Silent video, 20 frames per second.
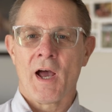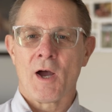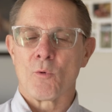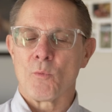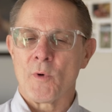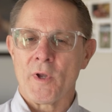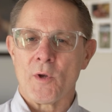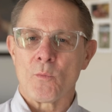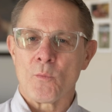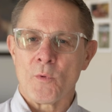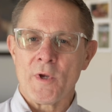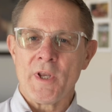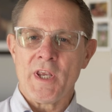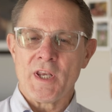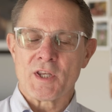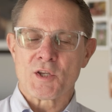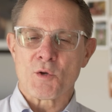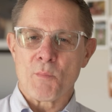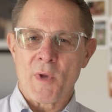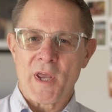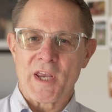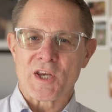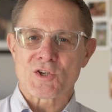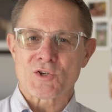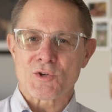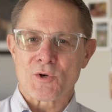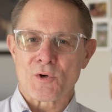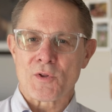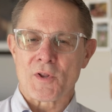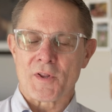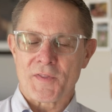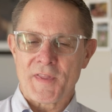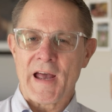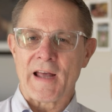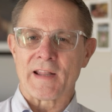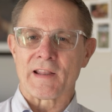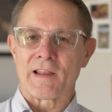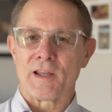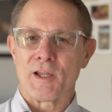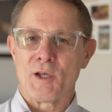We need to make sure
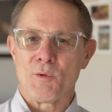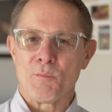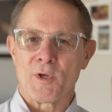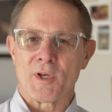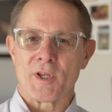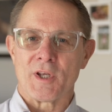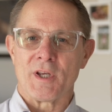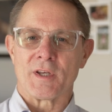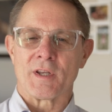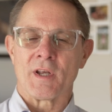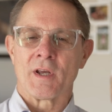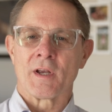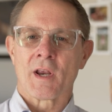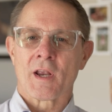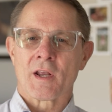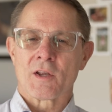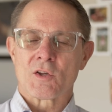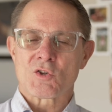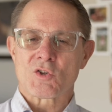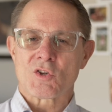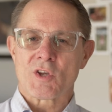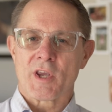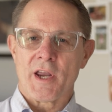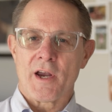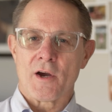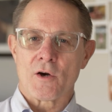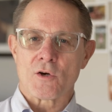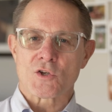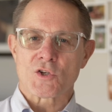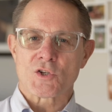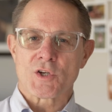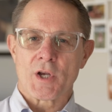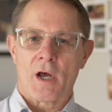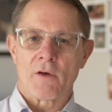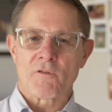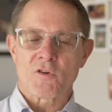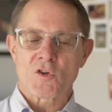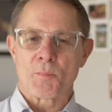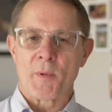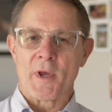that limited, scarce
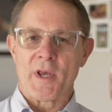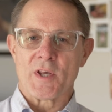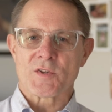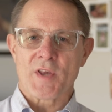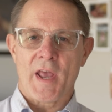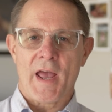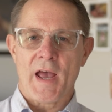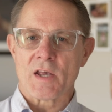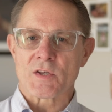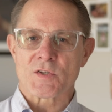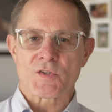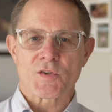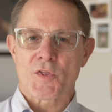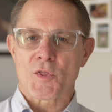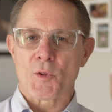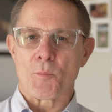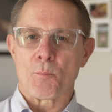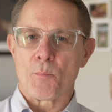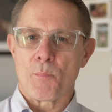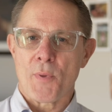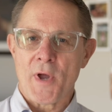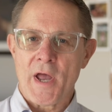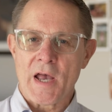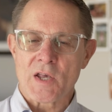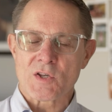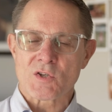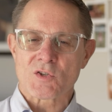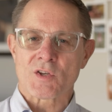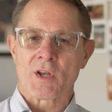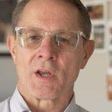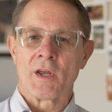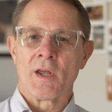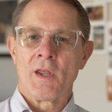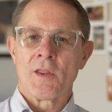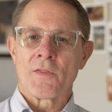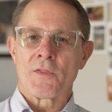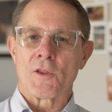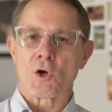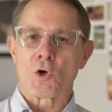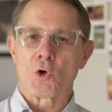shelf space has the best,
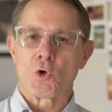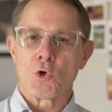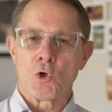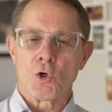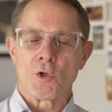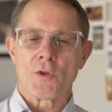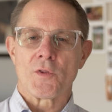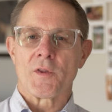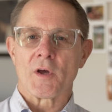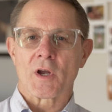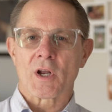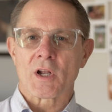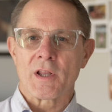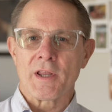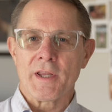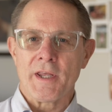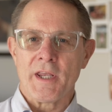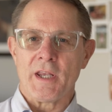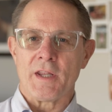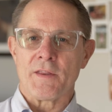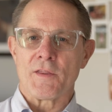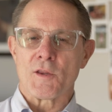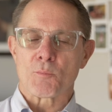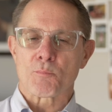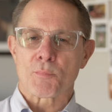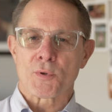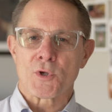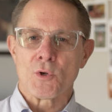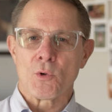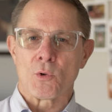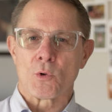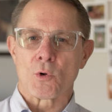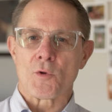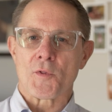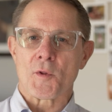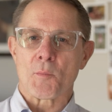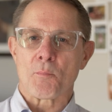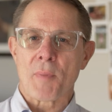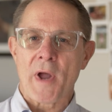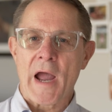the good, the clean, the pure,
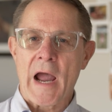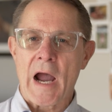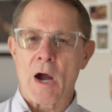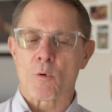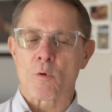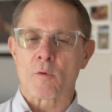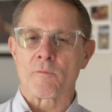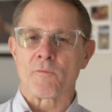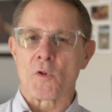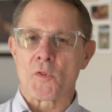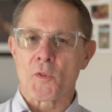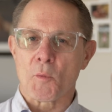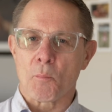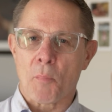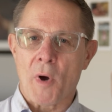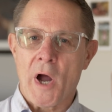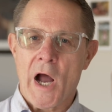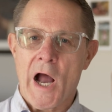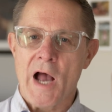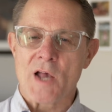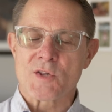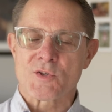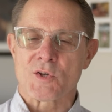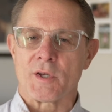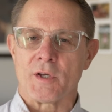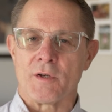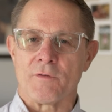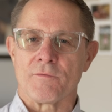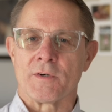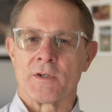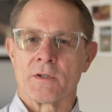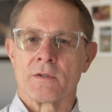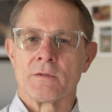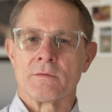the powerful, the positive